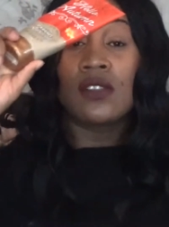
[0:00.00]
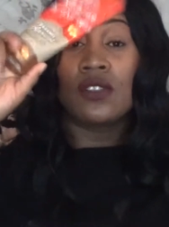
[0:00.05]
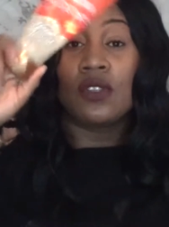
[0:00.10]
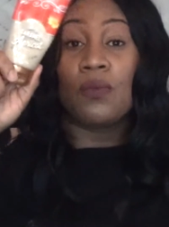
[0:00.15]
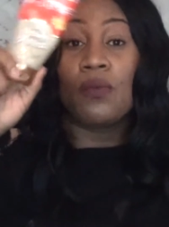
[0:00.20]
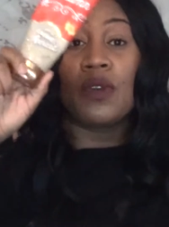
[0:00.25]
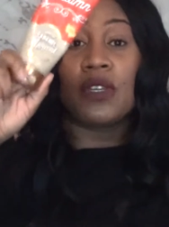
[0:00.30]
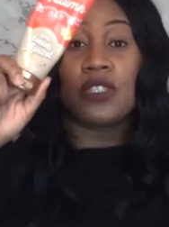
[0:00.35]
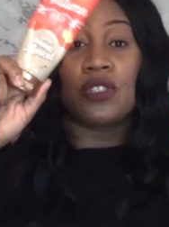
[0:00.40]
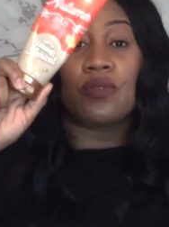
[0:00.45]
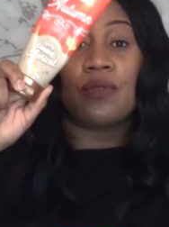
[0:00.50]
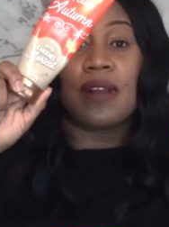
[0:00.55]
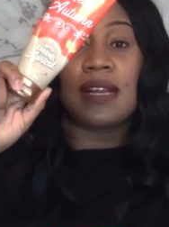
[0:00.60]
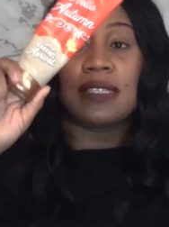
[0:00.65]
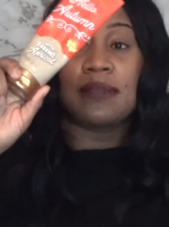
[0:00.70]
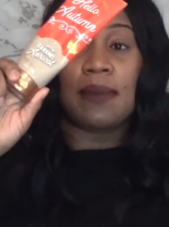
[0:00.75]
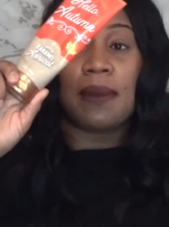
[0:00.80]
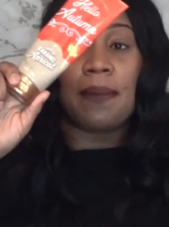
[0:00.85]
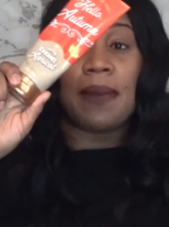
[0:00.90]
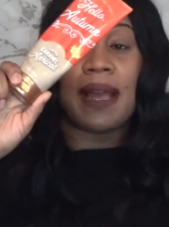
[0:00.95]
to
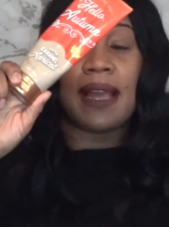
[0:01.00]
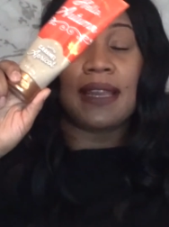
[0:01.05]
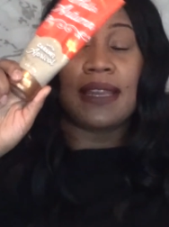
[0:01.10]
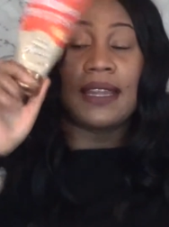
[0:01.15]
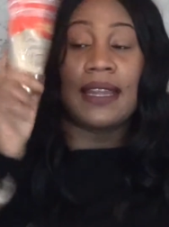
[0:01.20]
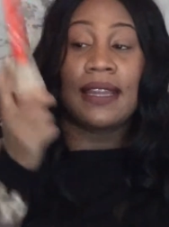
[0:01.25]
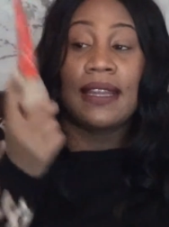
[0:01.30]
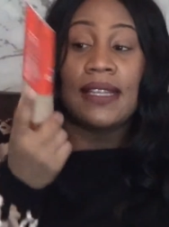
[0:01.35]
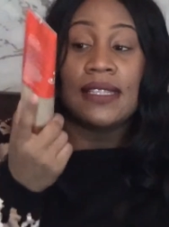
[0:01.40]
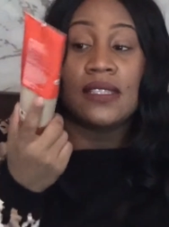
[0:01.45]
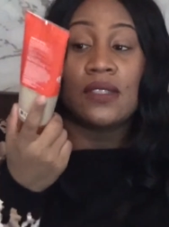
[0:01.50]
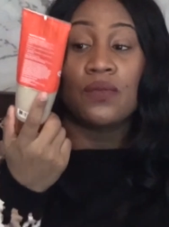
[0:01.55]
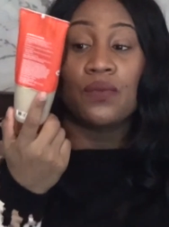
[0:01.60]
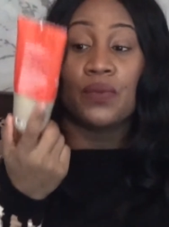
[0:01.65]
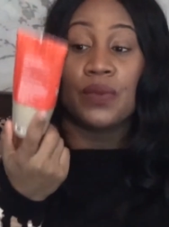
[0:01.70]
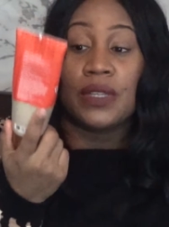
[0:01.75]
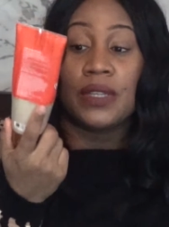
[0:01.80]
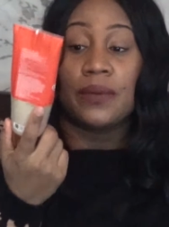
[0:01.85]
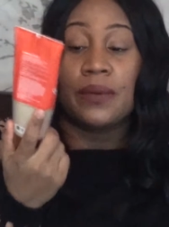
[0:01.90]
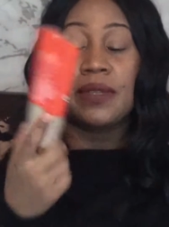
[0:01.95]
moisturize my body. And it's
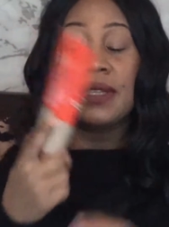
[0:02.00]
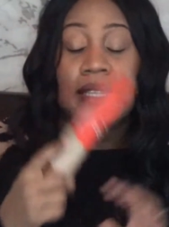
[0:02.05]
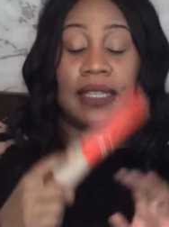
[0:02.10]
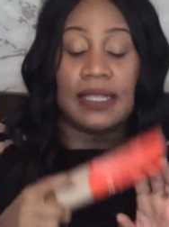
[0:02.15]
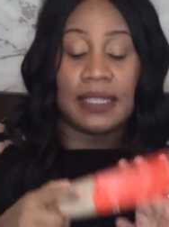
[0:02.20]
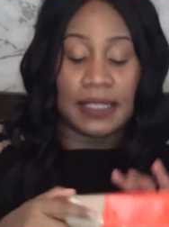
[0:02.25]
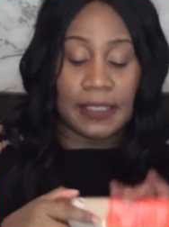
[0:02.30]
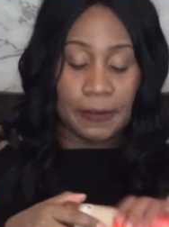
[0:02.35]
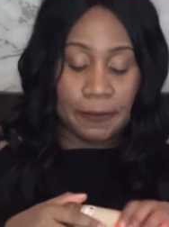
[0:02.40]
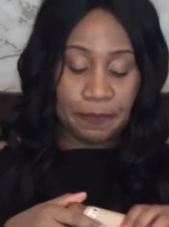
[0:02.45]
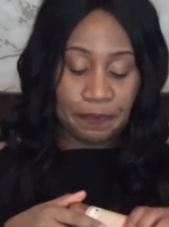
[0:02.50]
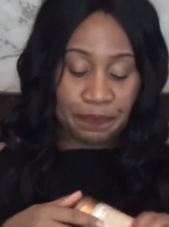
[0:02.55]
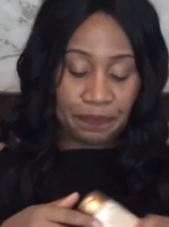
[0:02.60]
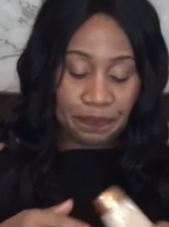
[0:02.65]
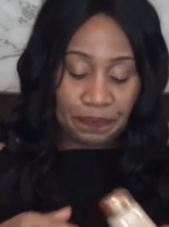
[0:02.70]
really, really good.